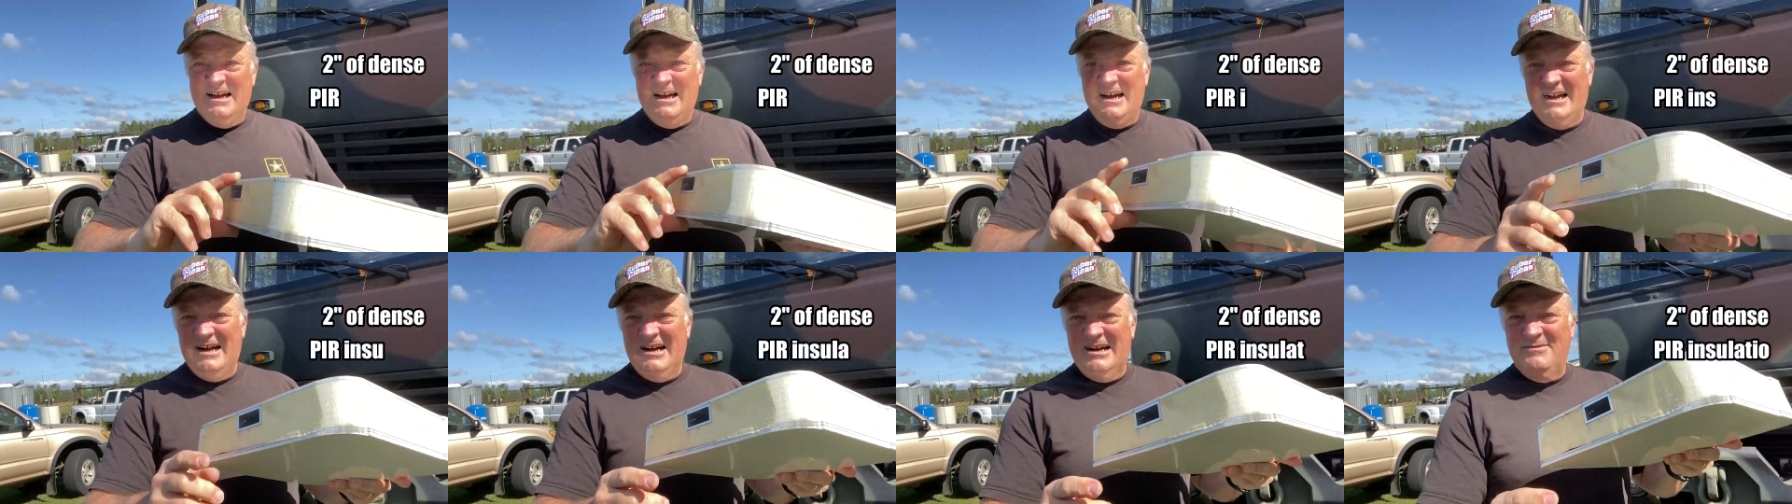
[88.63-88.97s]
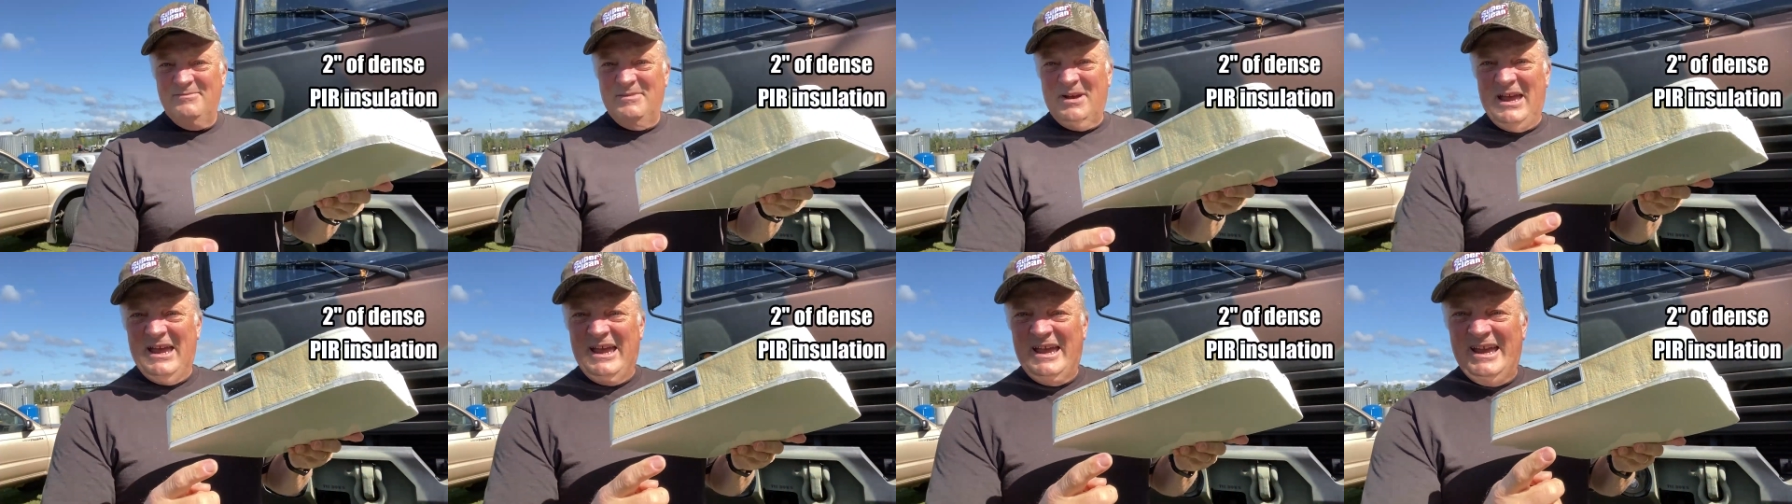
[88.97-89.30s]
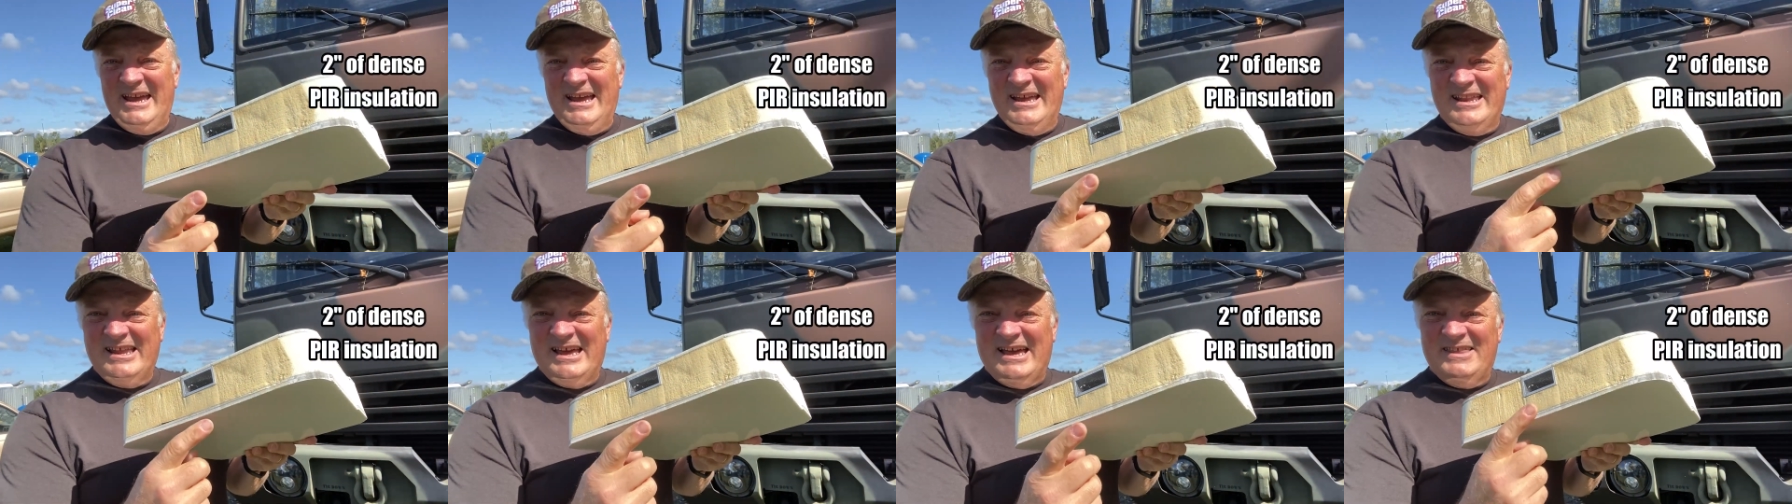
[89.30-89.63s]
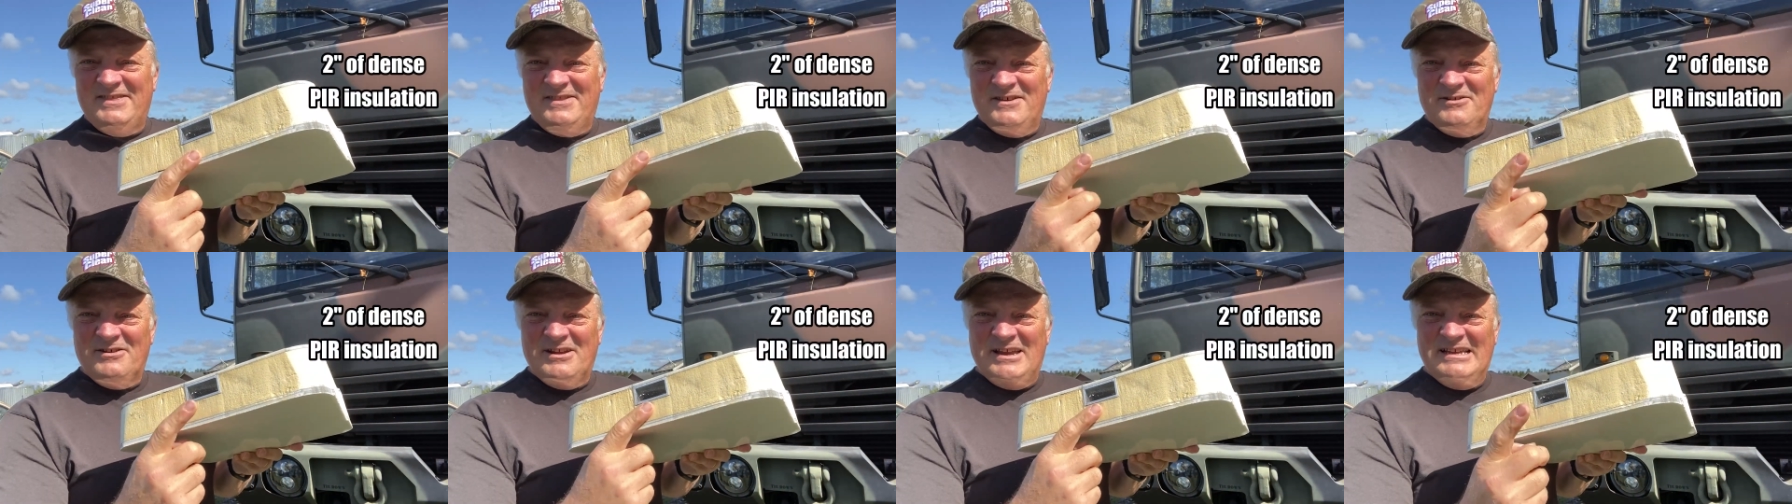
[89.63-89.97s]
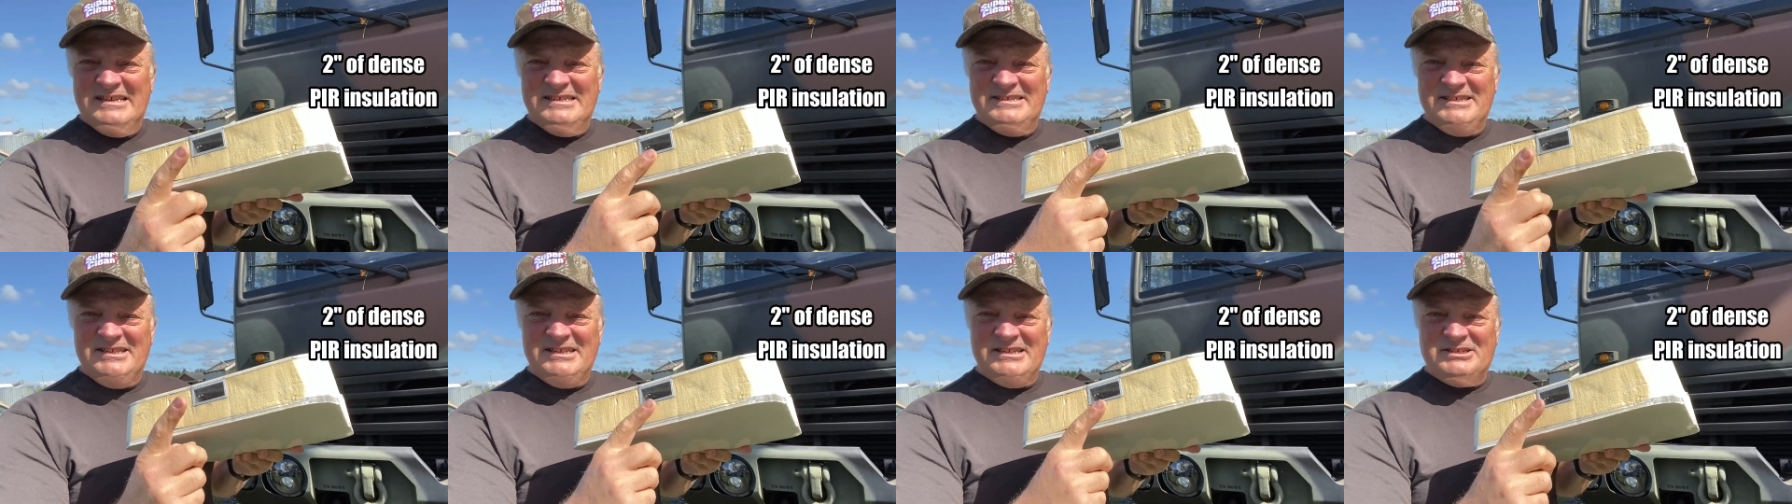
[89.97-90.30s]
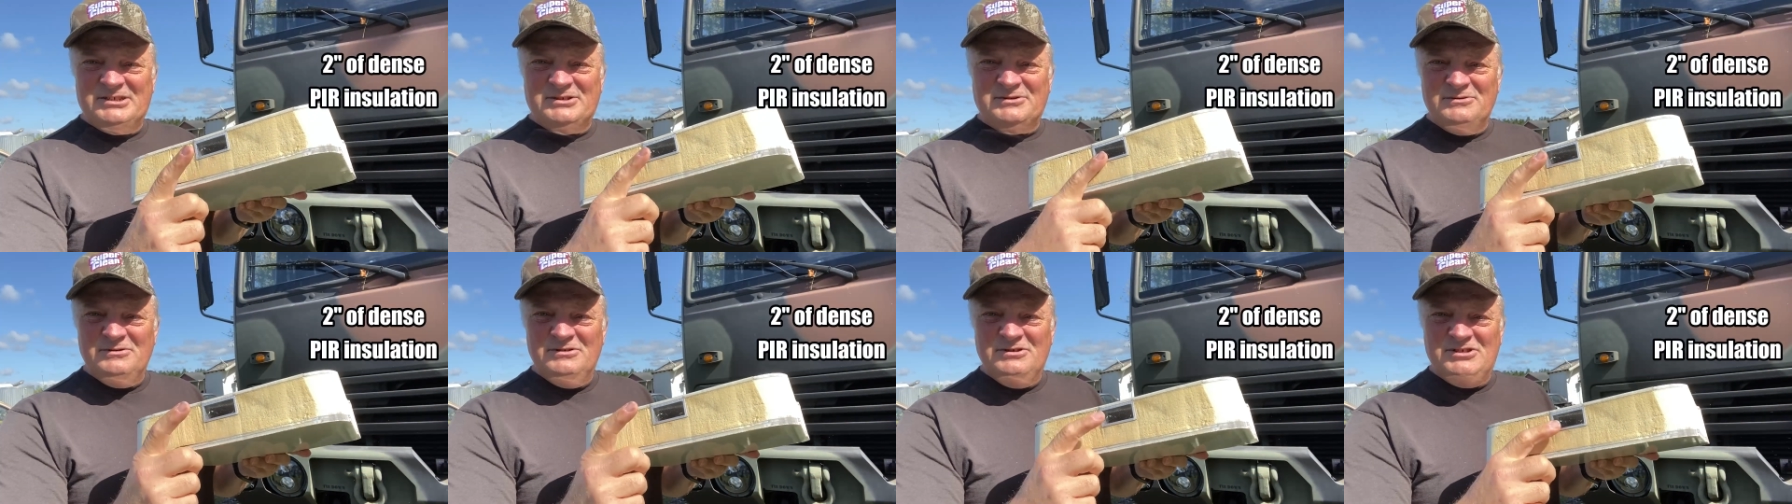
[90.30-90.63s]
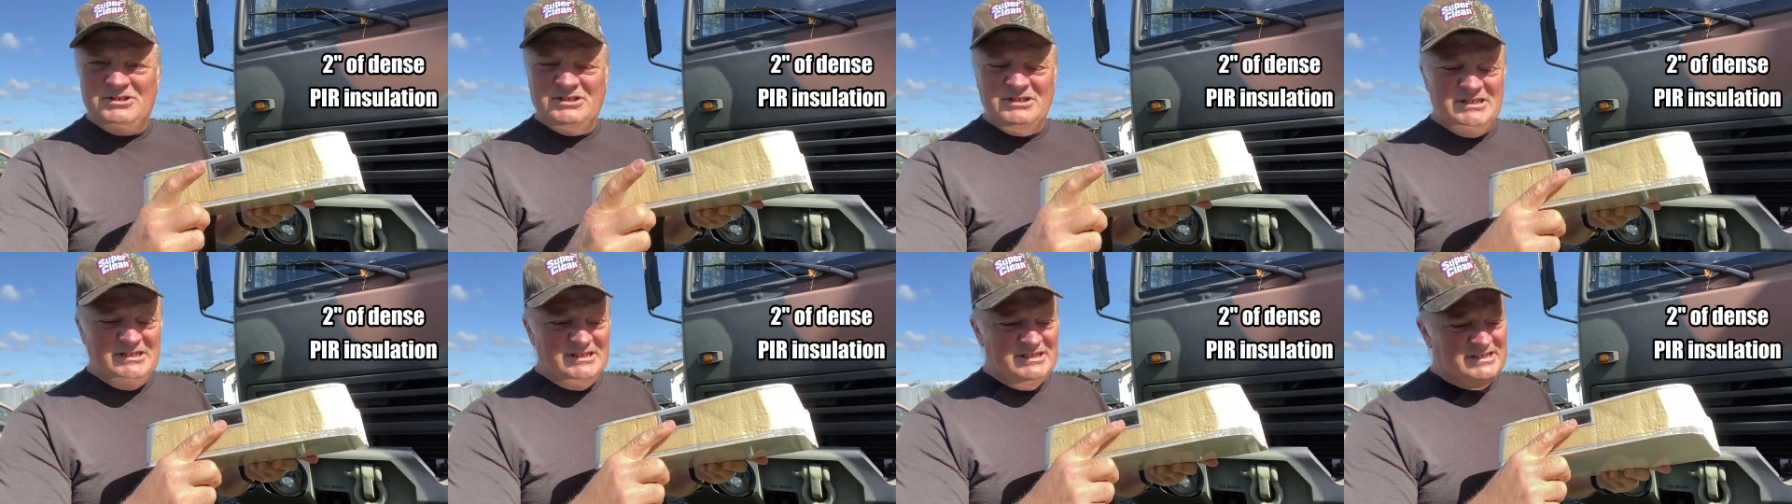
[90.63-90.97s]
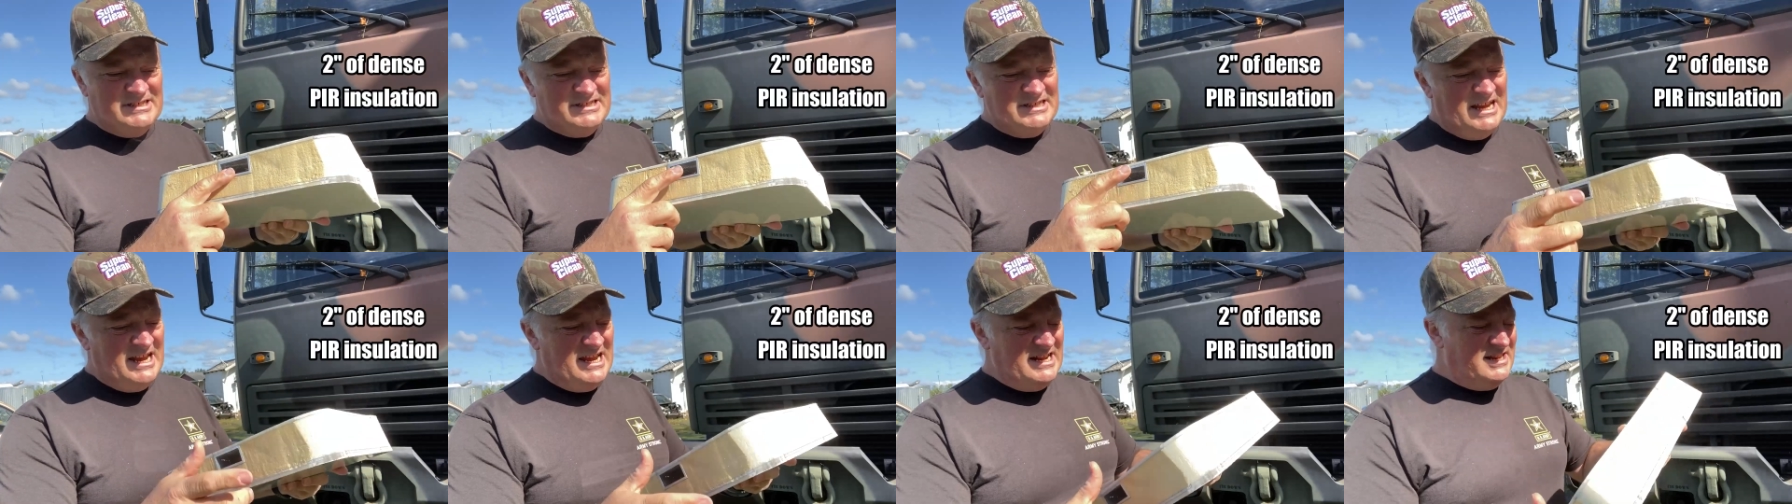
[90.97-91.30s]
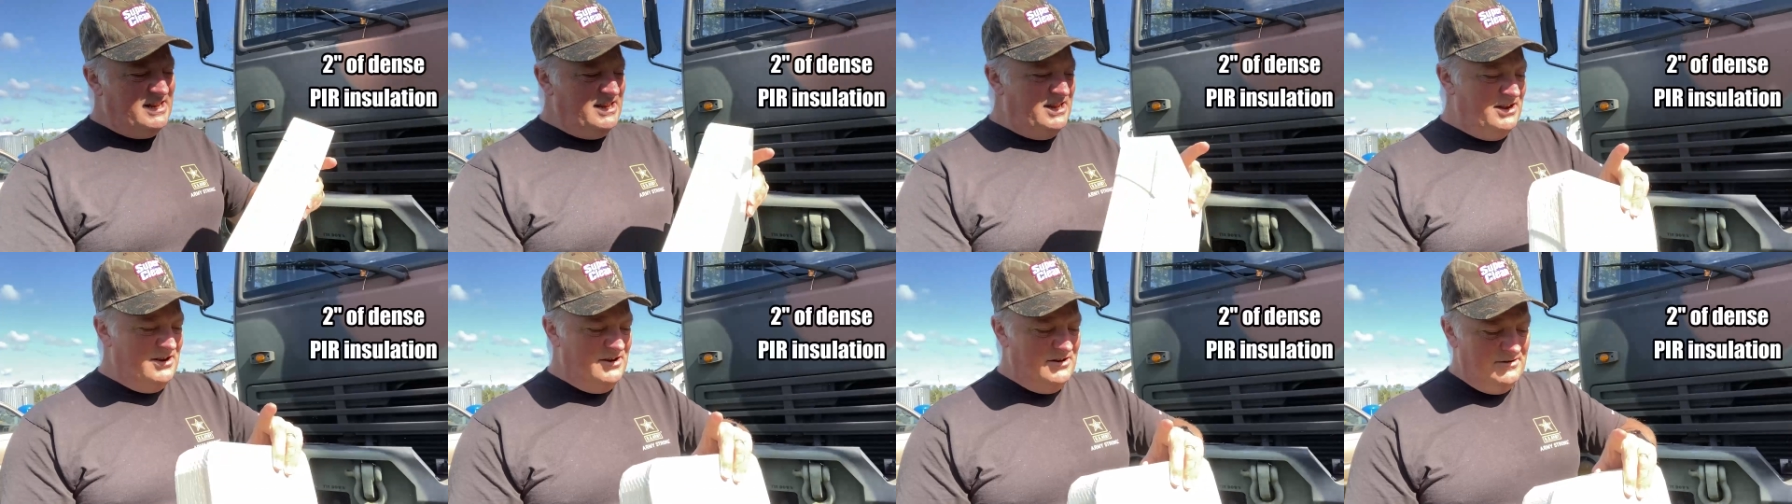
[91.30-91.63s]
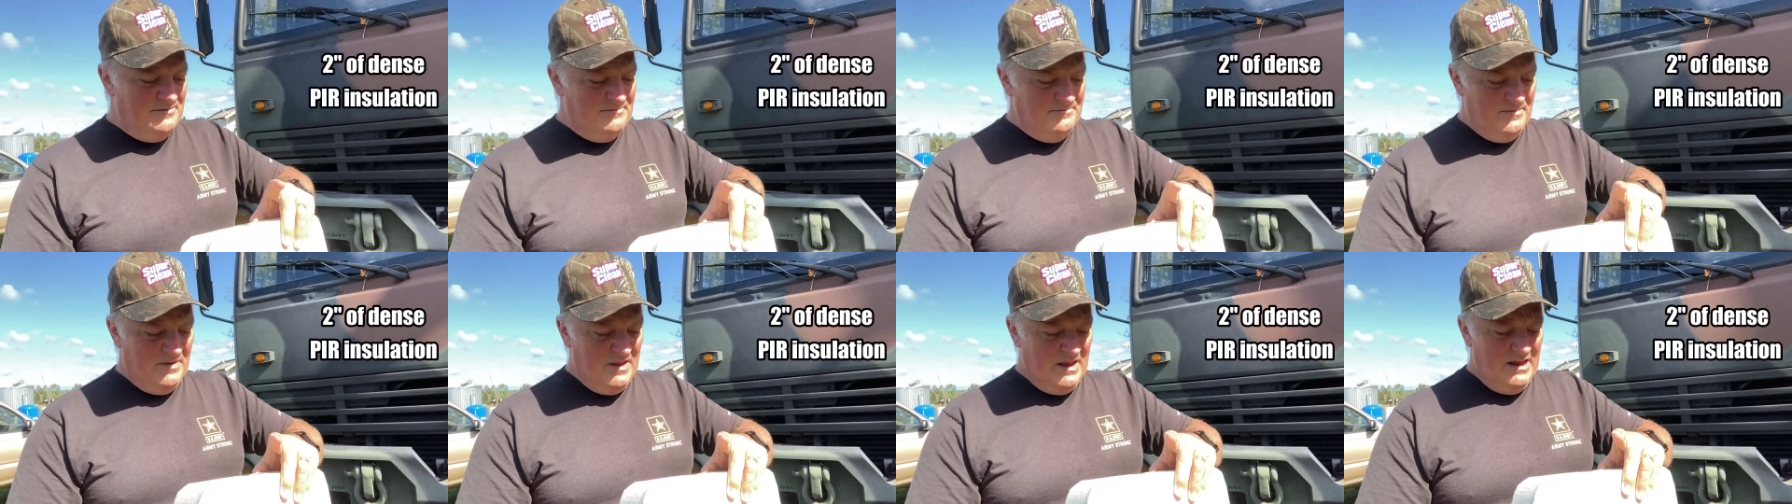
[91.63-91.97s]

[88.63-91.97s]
Um, and there is an extrusion inside of here.